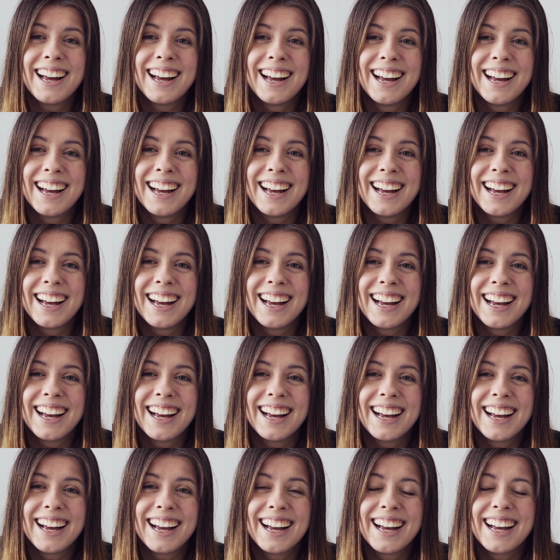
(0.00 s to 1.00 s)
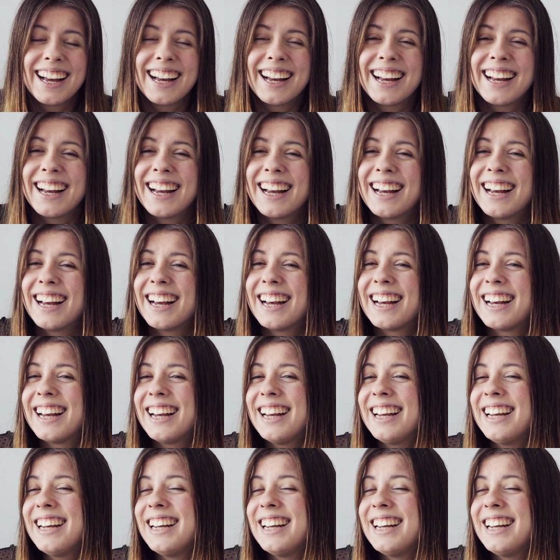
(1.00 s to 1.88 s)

(no one is talking)